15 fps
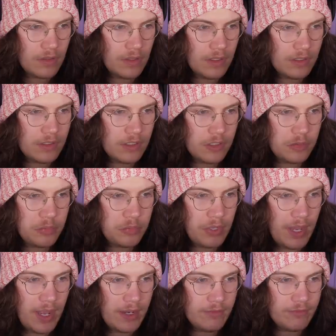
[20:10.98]
This is
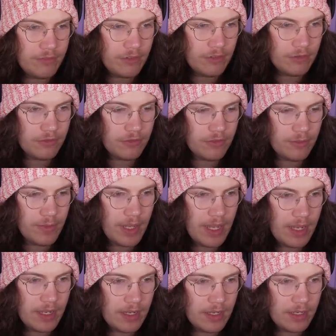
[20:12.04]
painful for
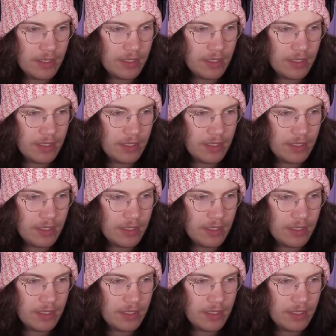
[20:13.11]
me.